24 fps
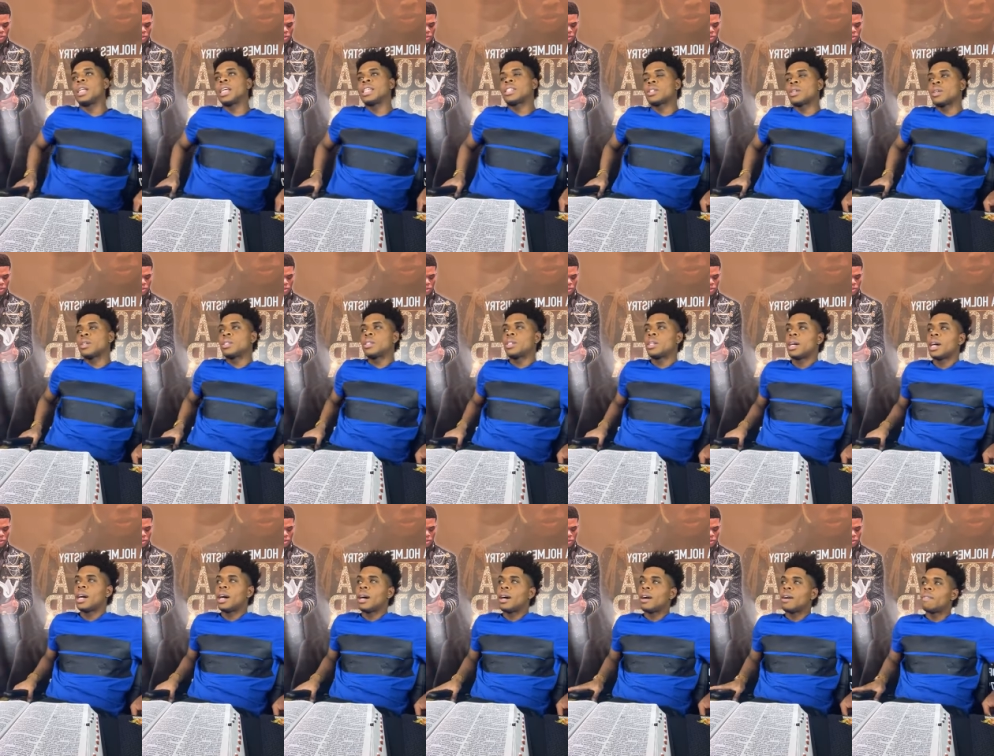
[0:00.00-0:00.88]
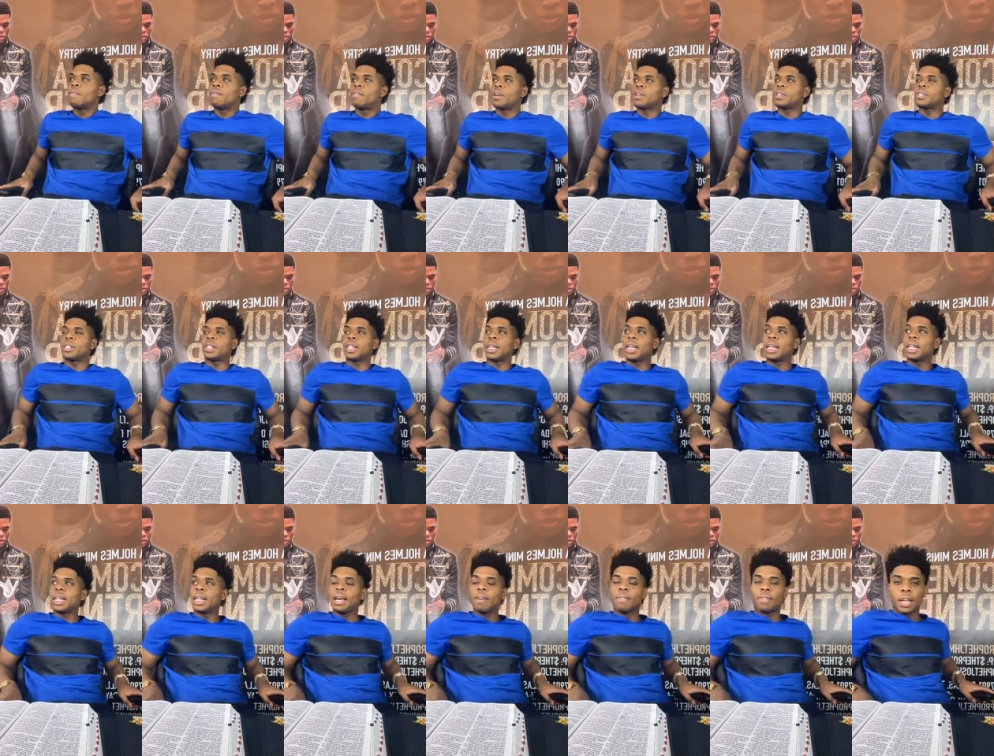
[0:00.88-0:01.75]
Let's go to uh, verse
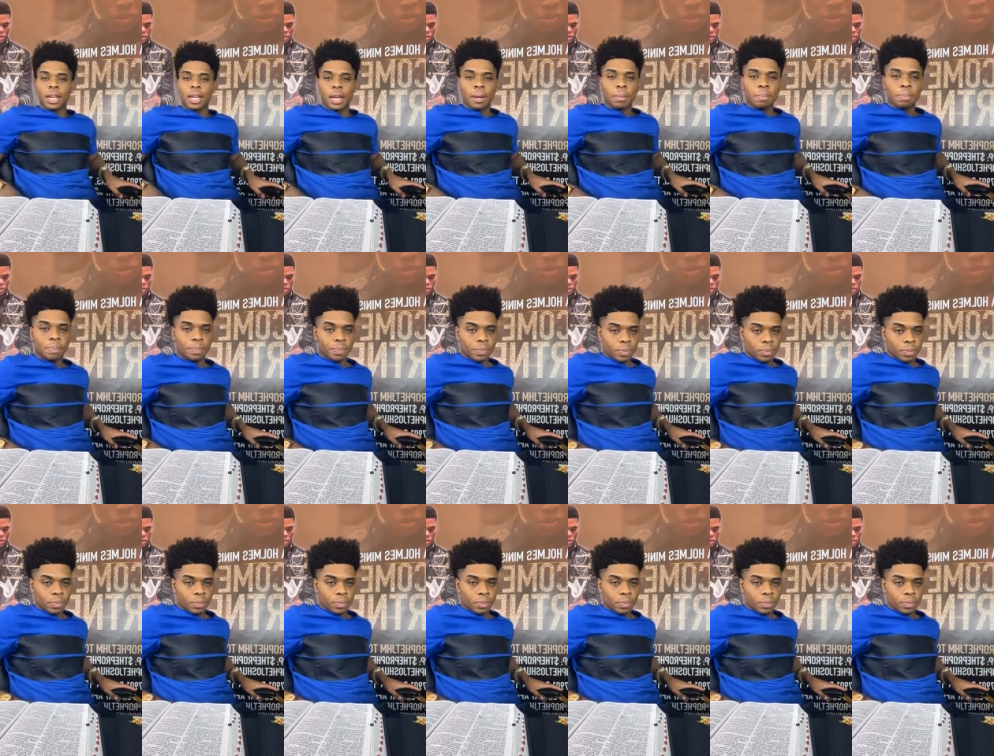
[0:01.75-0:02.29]
eleven here.